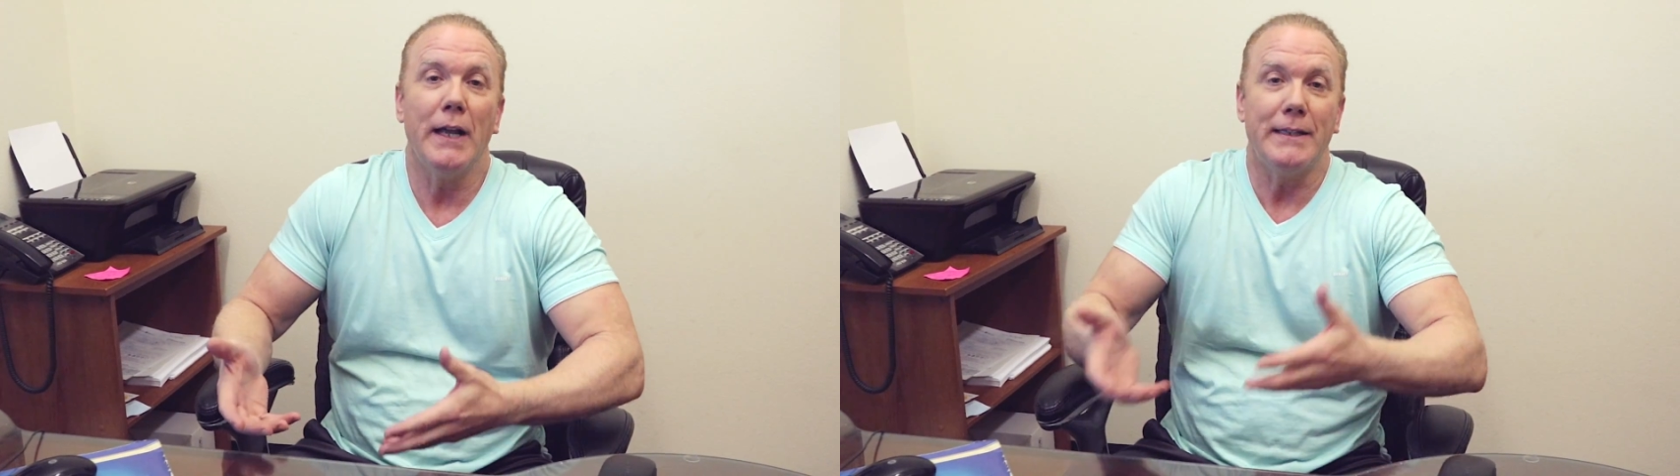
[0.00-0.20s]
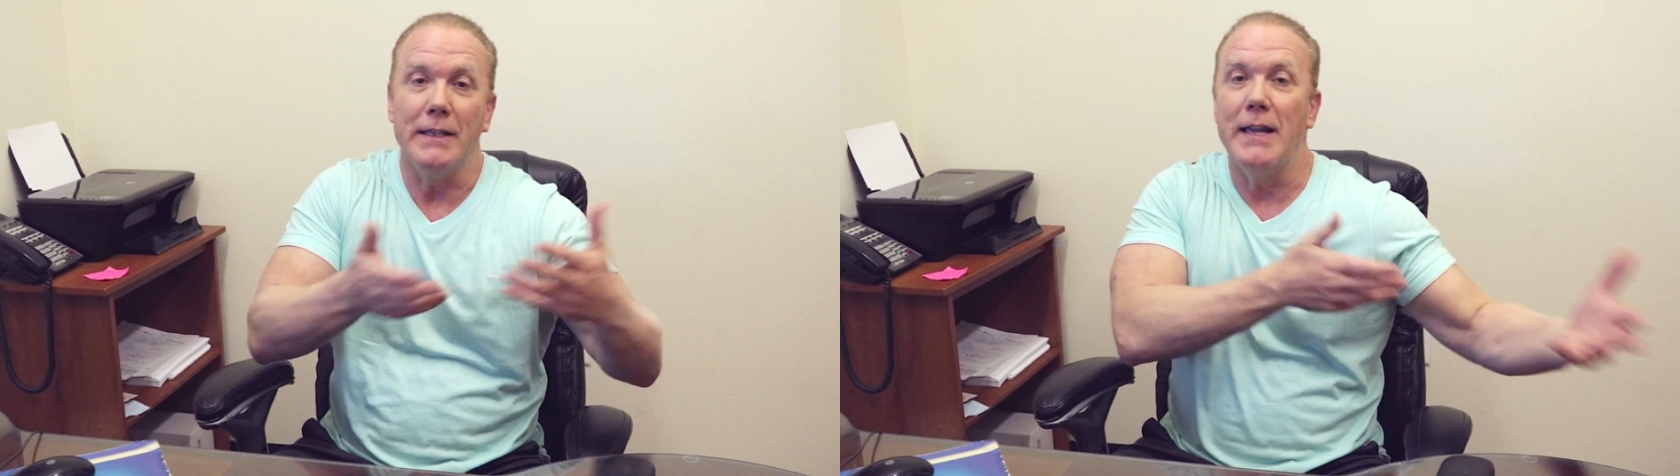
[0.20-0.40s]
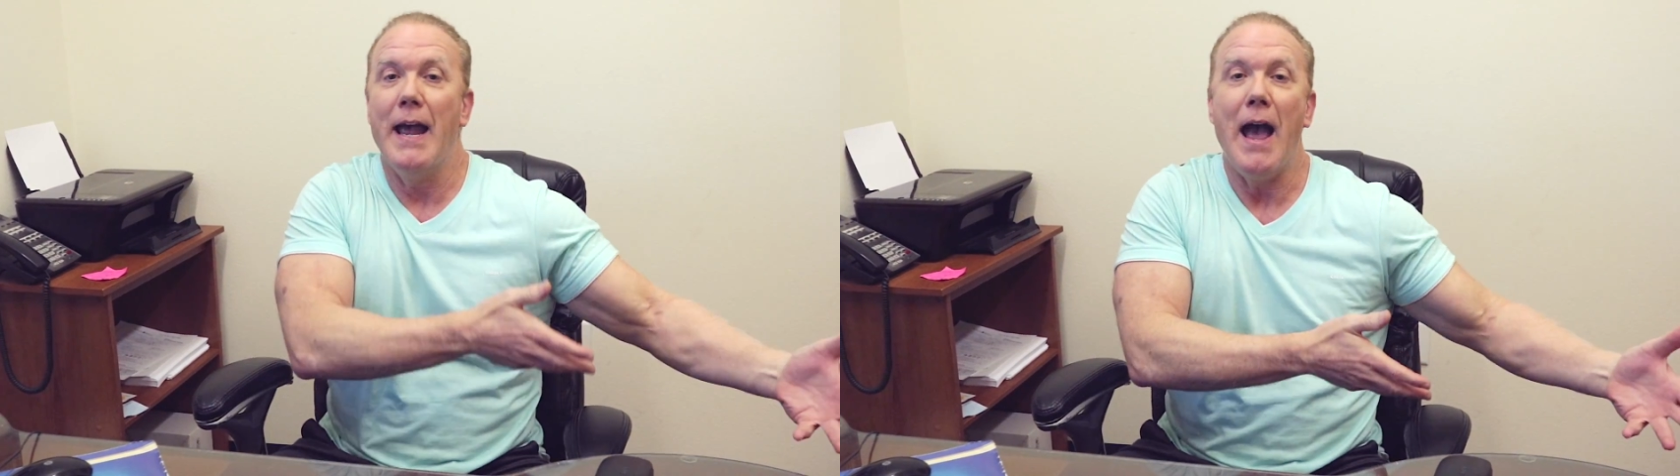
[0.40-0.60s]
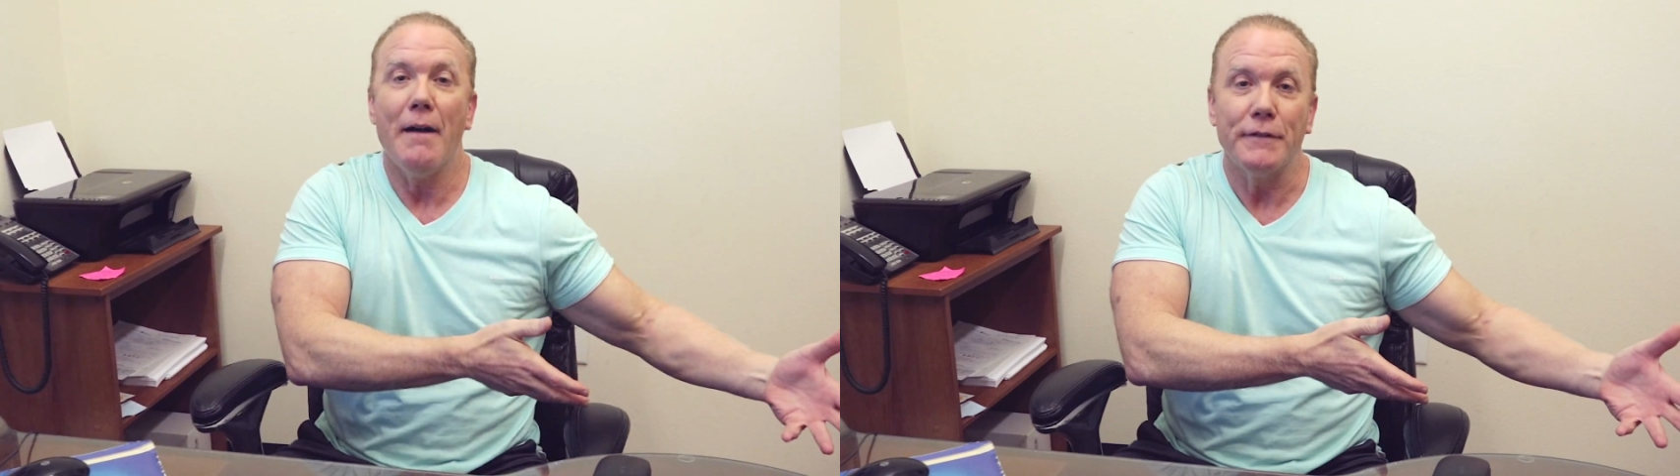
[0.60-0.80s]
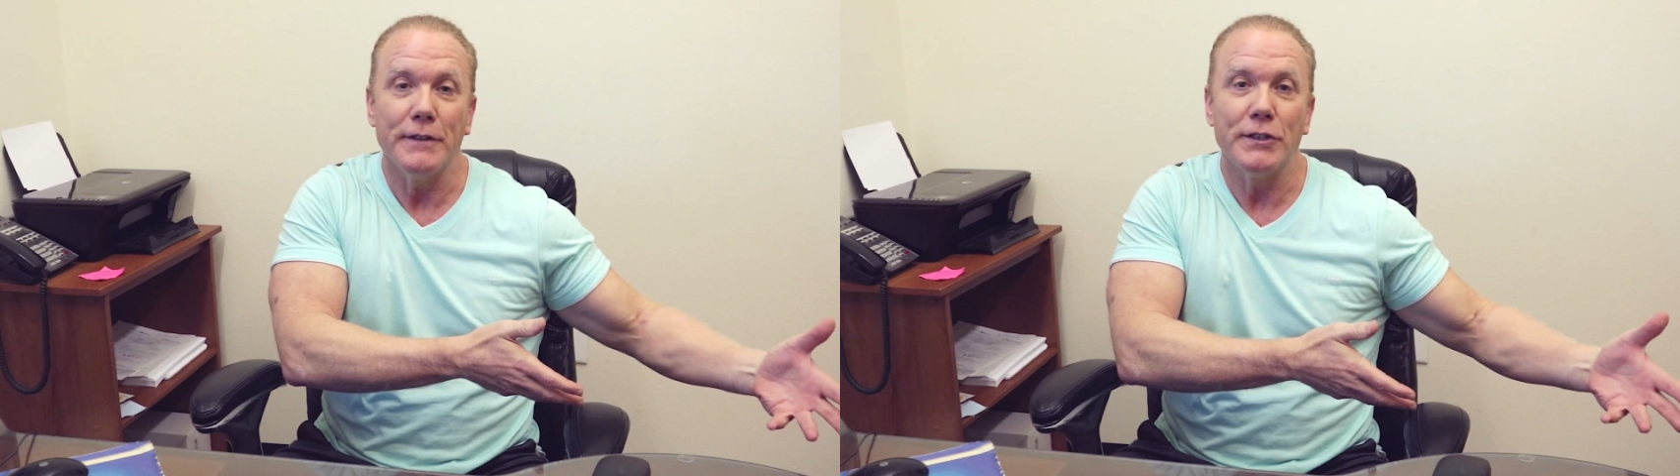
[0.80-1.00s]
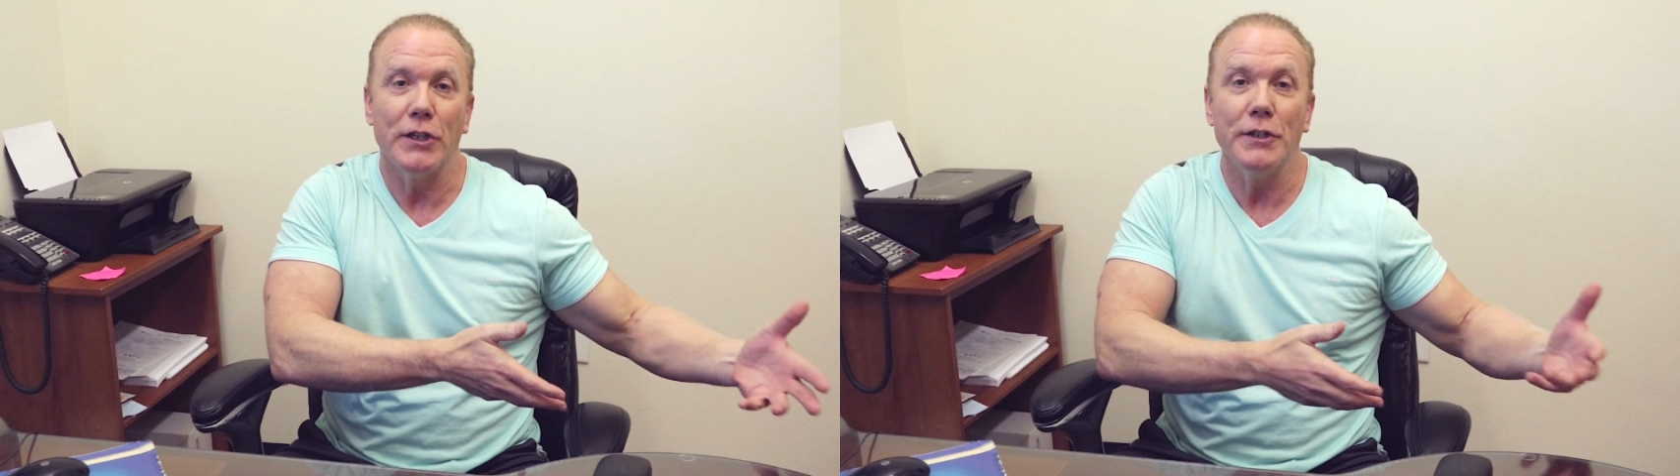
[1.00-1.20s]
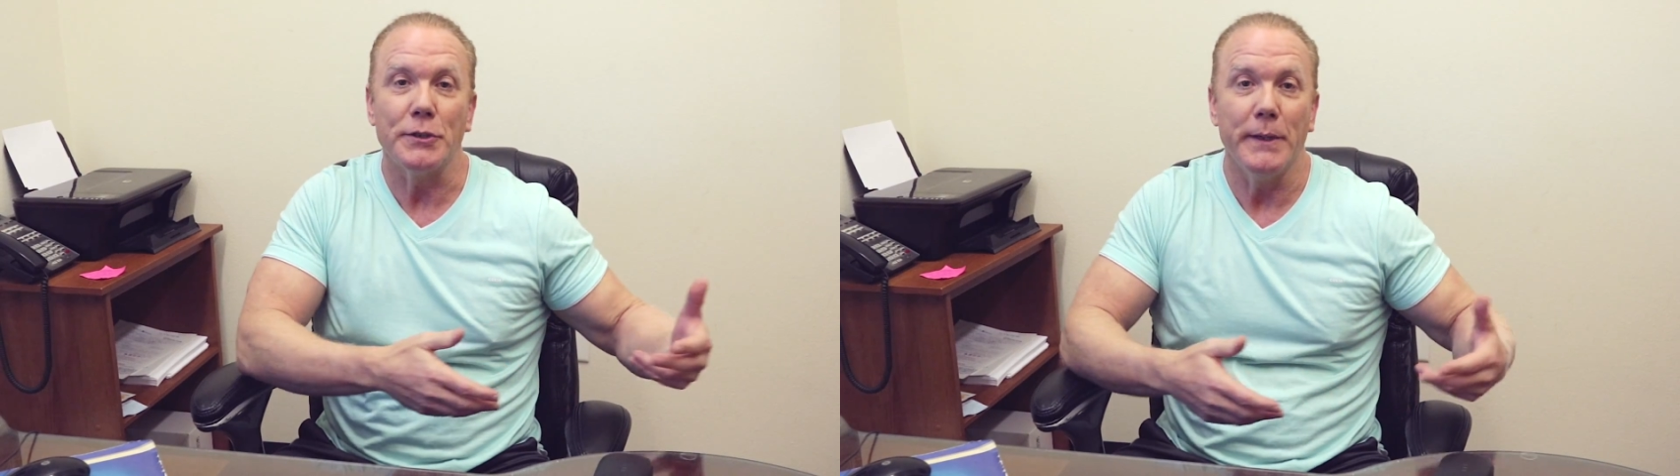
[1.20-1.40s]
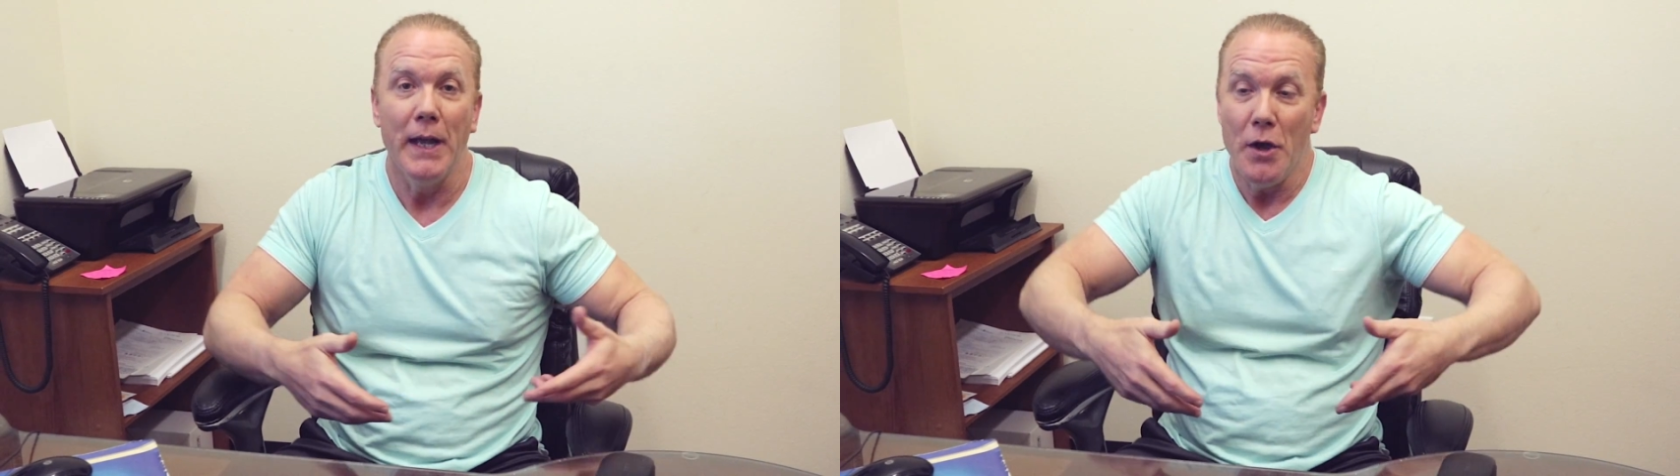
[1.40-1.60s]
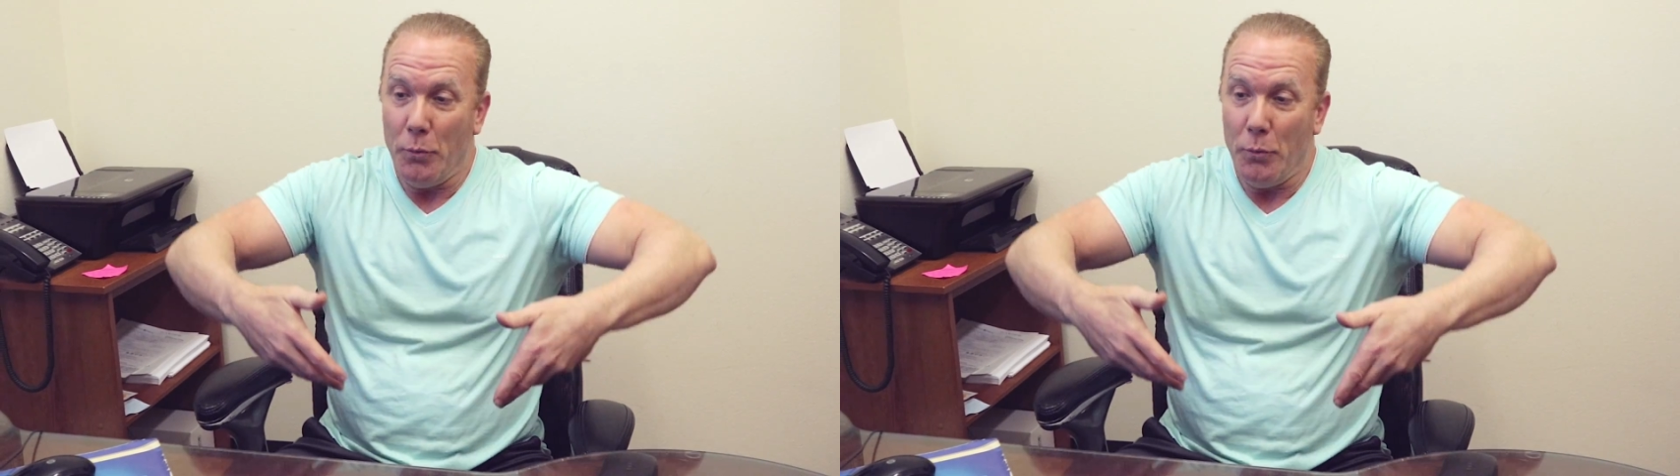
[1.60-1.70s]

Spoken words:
like the day after the surgery